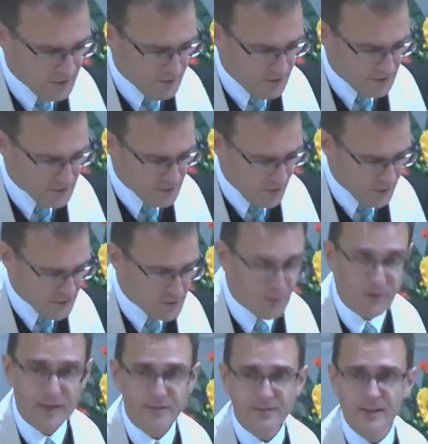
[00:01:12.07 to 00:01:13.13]
So
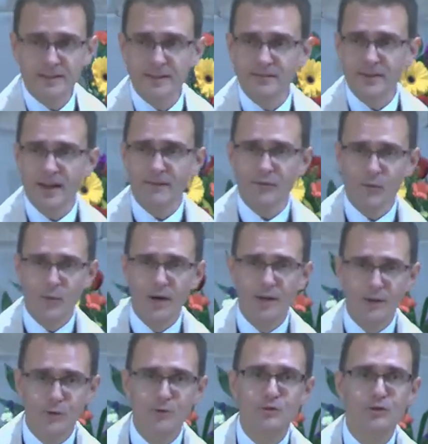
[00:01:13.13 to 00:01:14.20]
let's get this out of the way.
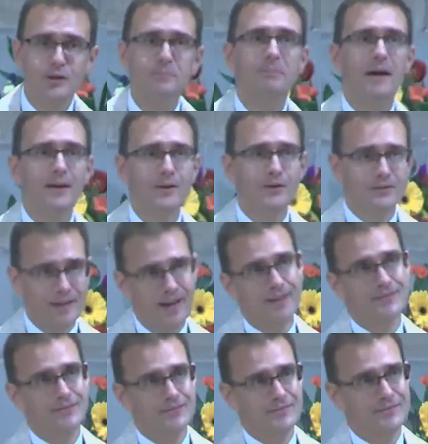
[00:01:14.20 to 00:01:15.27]
You should pay your
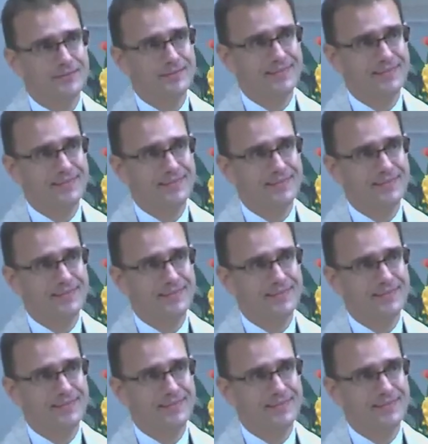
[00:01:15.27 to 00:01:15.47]
taxes.